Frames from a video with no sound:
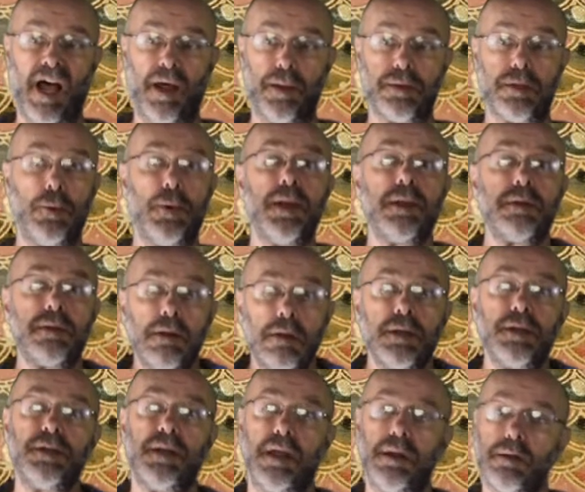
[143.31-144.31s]
So it still
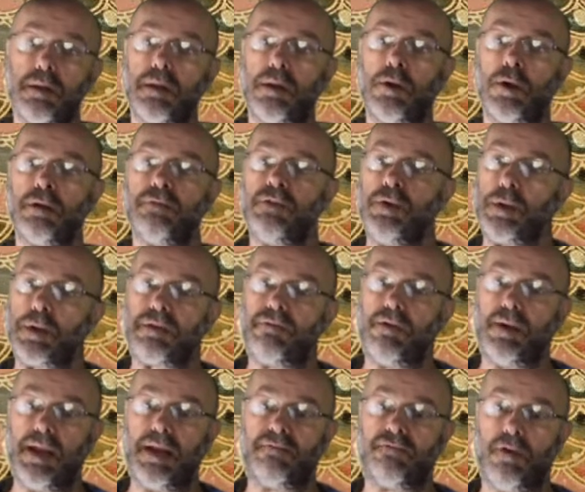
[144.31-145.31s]
contains a lot of
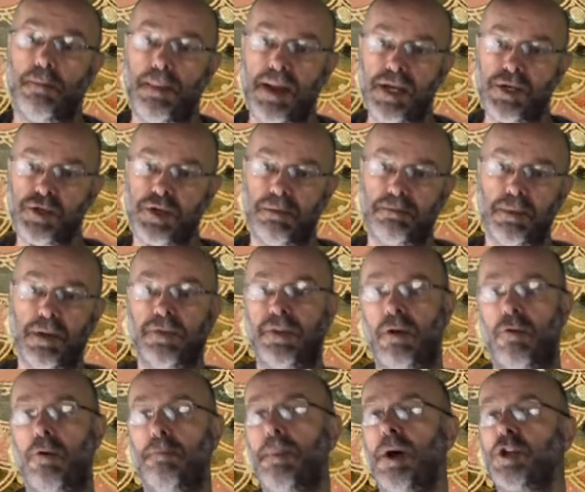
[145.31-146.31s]
useful information, but
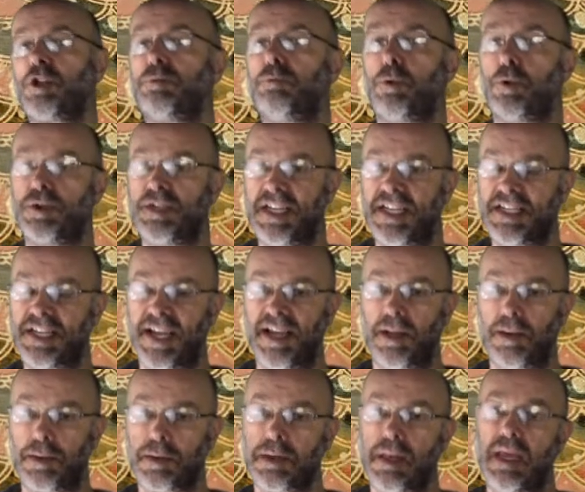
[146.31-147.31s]
there are much more
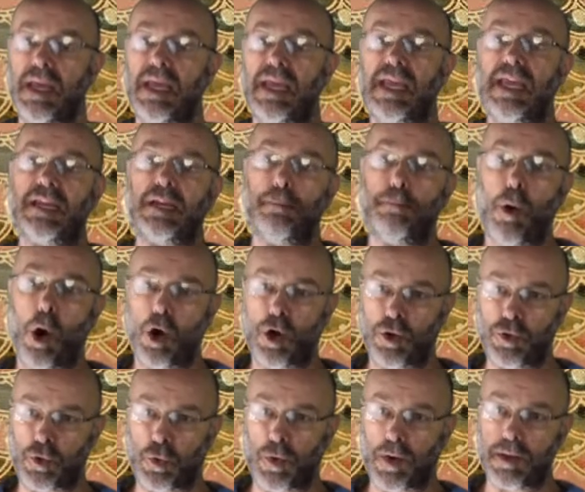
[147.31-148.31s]
details in
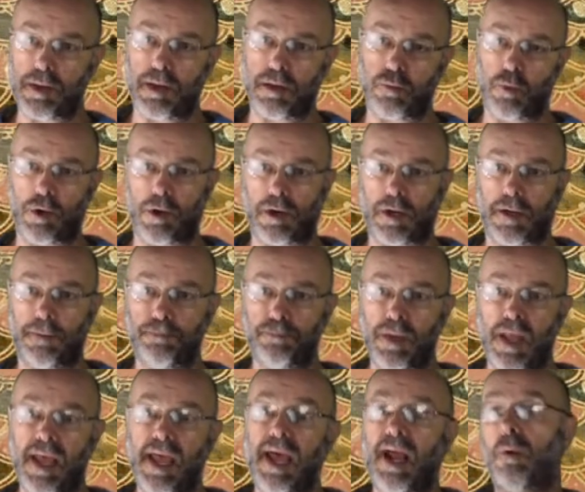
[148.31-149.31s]
Apollodorus' work.
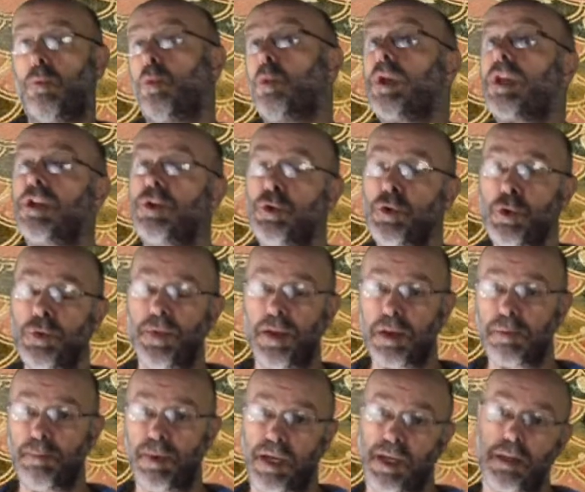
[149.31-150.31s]
And we can do
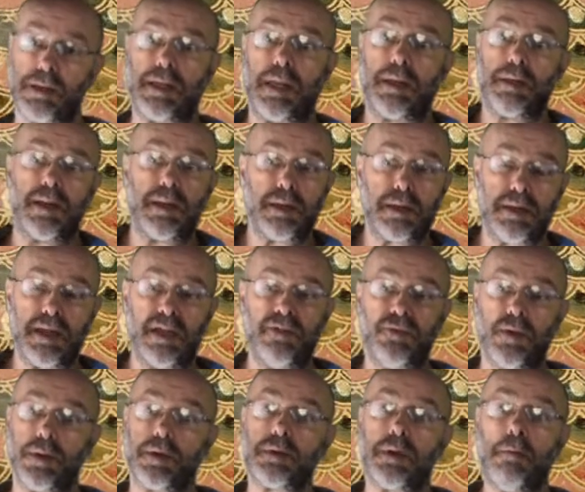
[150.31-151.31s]
this because, as I
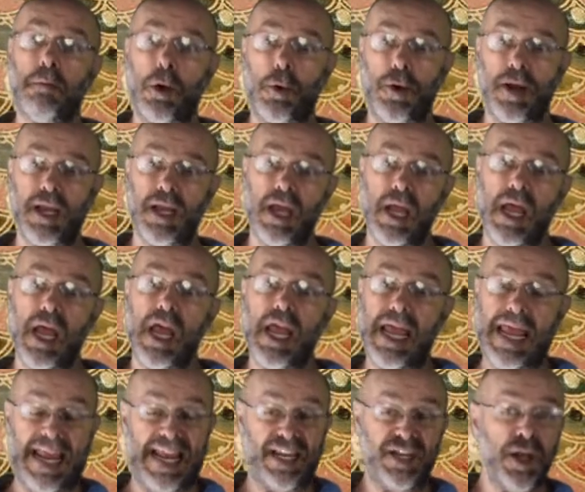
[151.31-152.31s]
said, the summary,
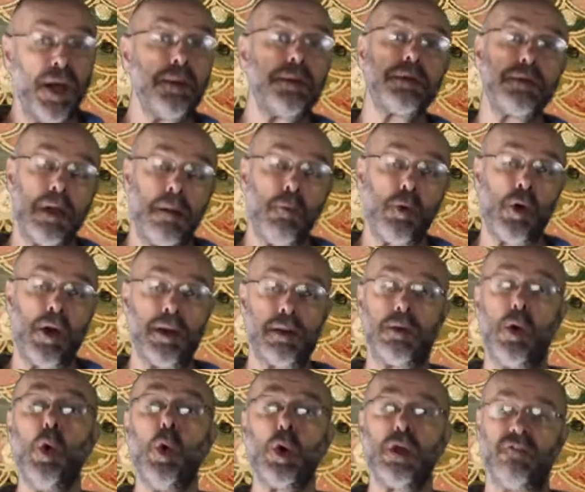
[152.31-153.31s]
it does
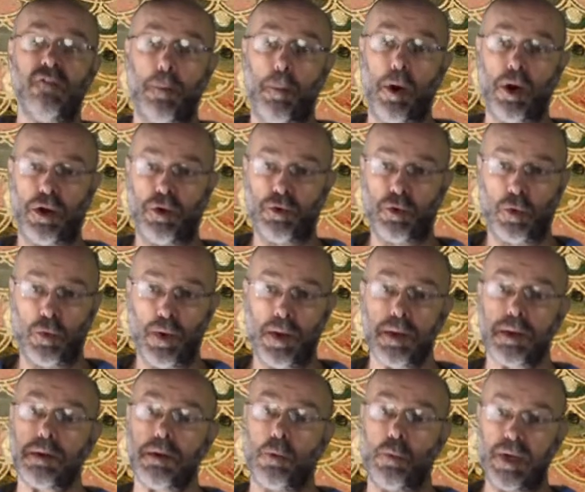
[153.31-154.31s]
summarize all of Apollodorus,
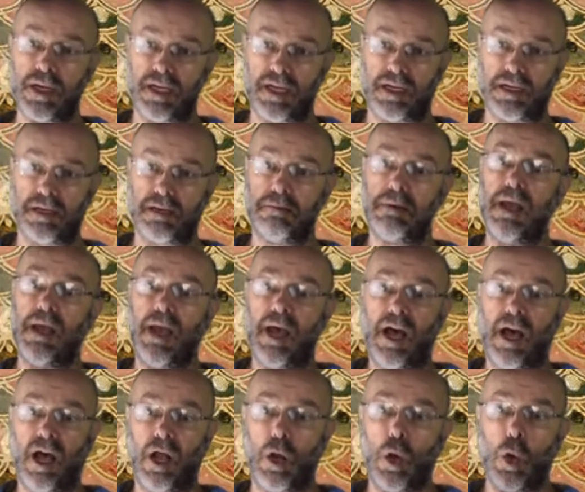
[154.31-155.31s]
so we can
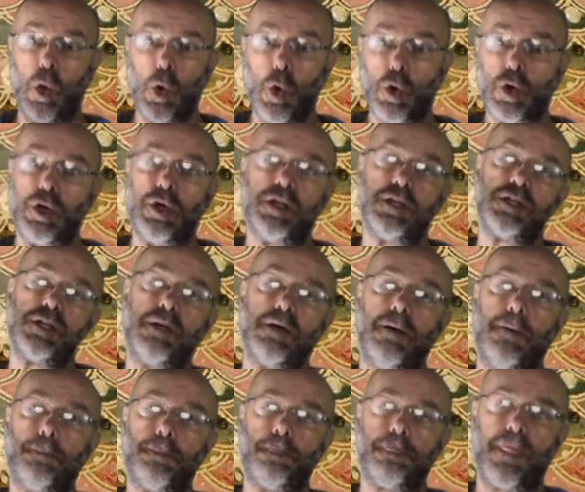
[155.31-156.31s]
look at
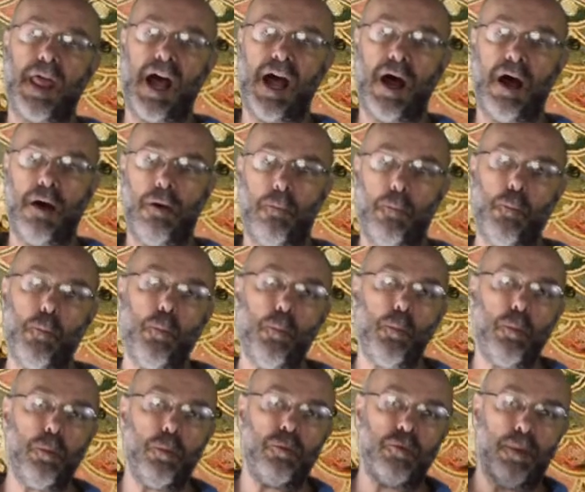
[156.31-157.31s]

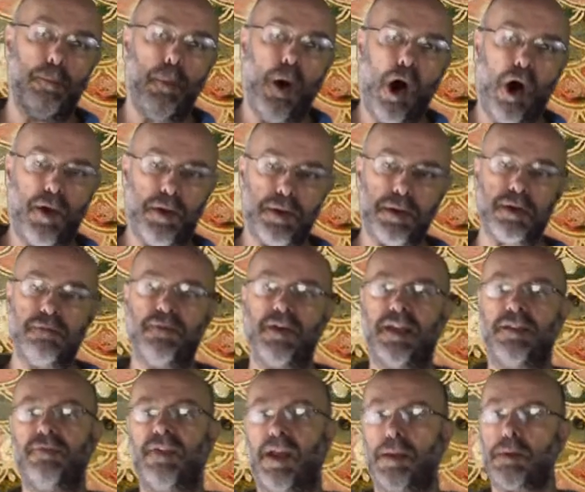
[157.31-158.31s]
the parts of
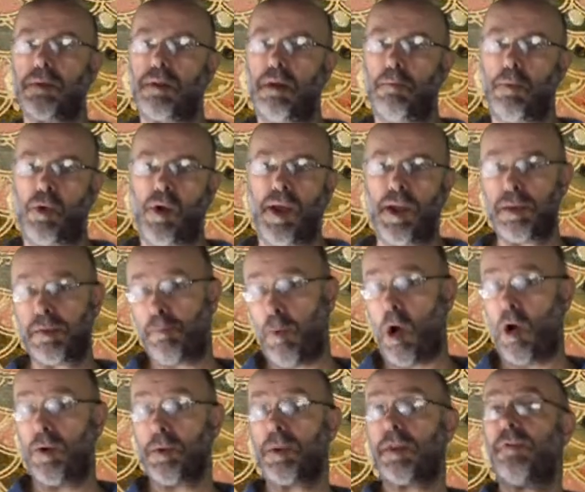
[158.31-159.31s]
it that summarize
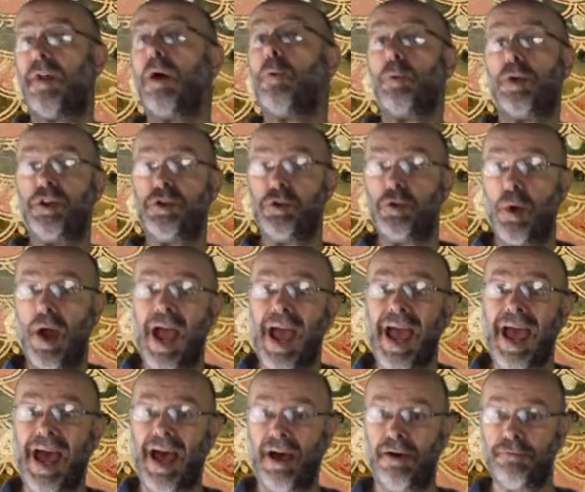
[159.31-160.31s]
parts that we do
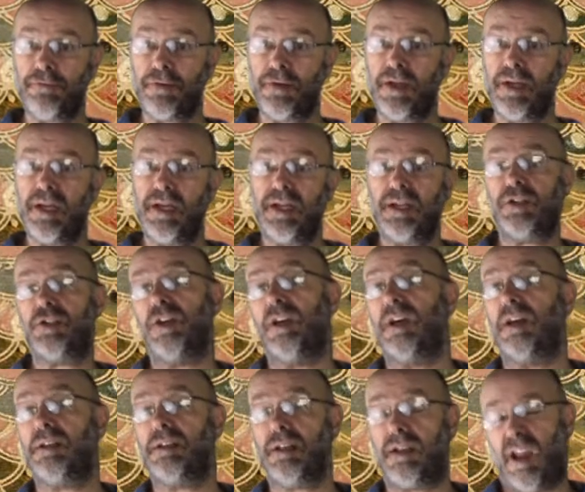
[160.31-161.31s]
have
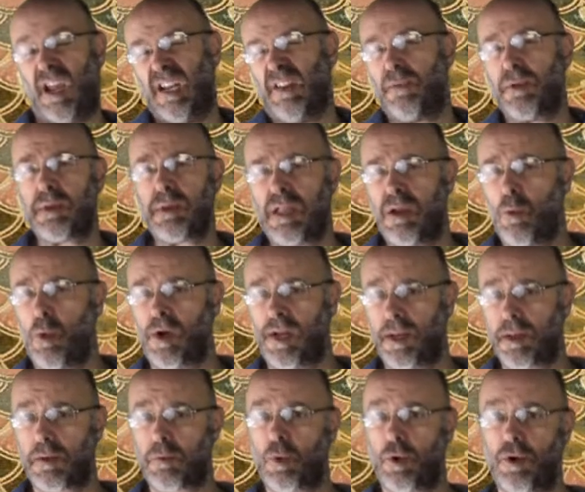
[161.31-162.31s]
to kind of see what
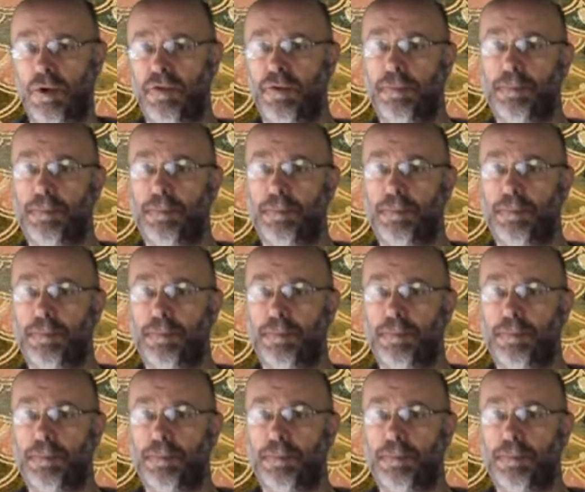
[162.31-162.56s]
it's worth.